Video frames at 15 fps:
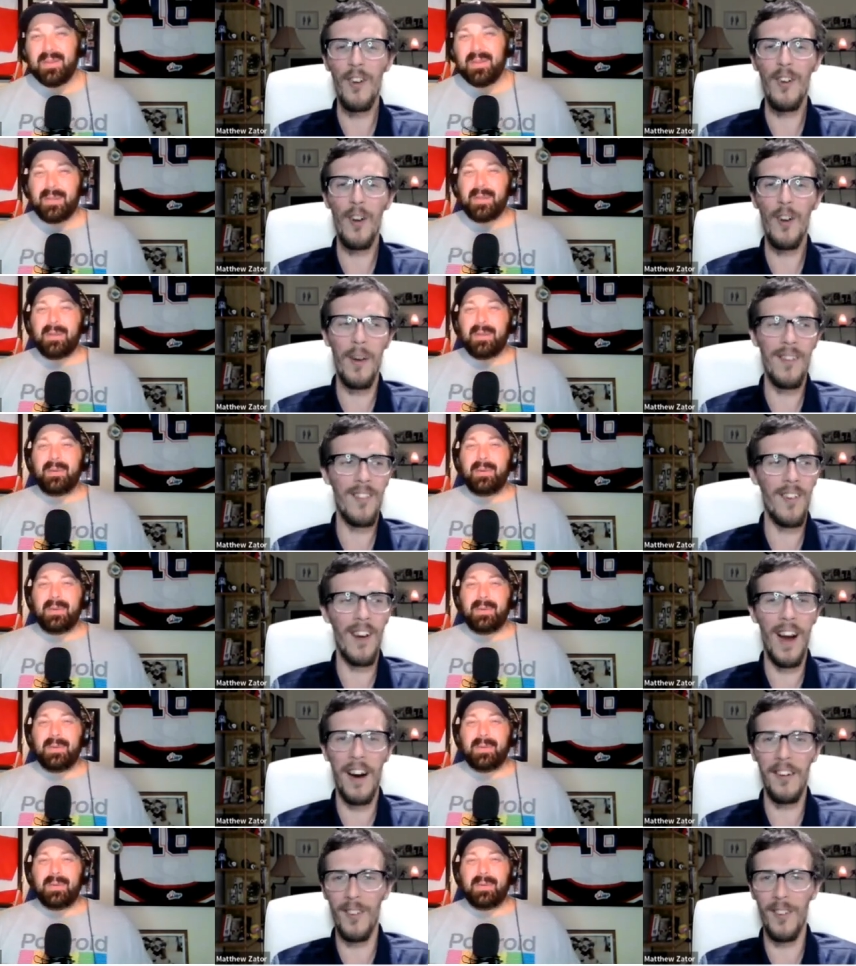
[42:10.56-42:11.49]
Speaker 1: YouTube has
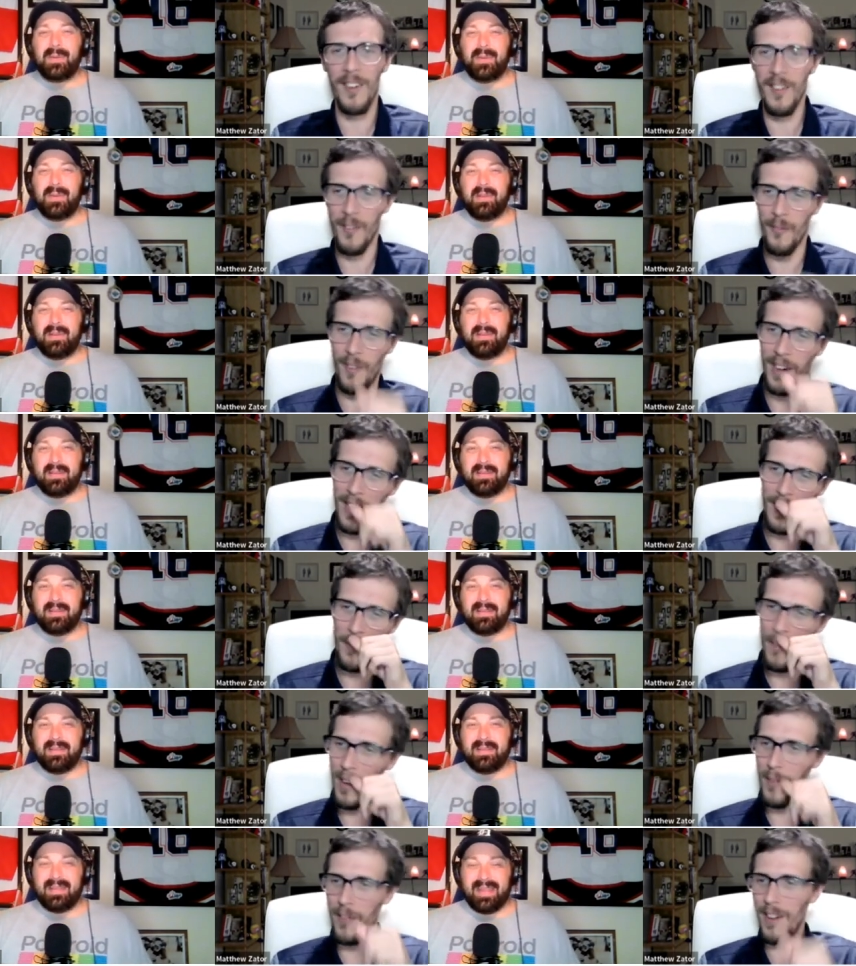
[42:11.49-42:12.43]
their algorithm right,
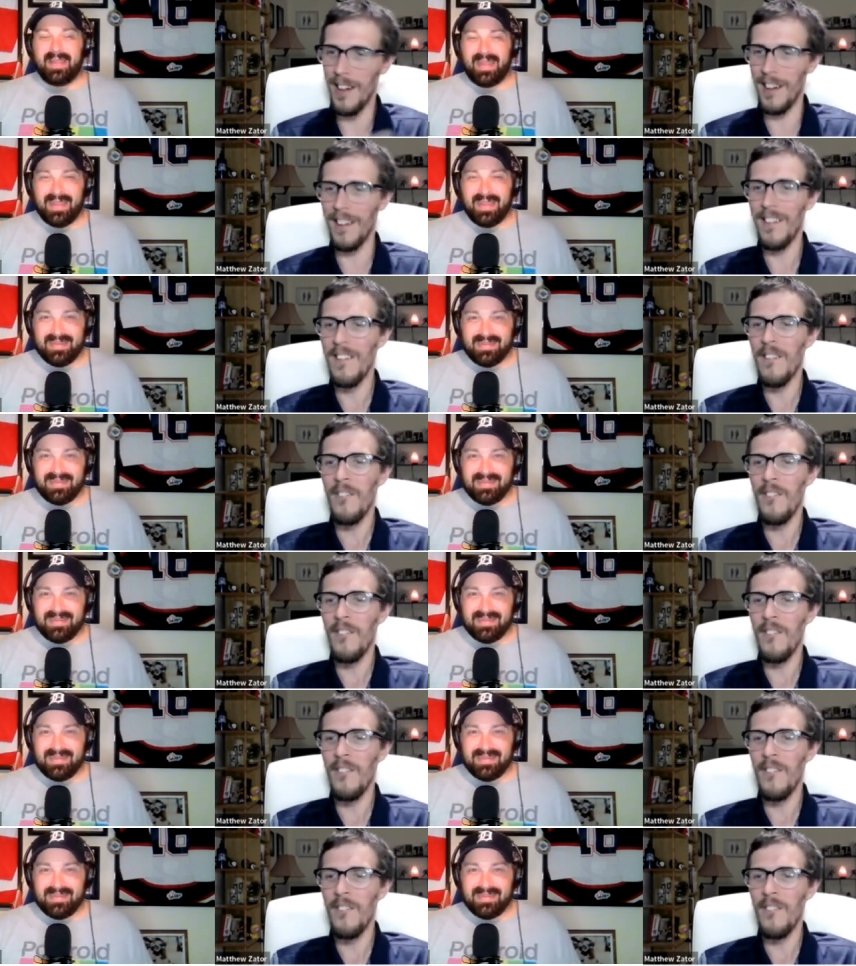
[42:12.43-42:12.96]
maybe. Yeah.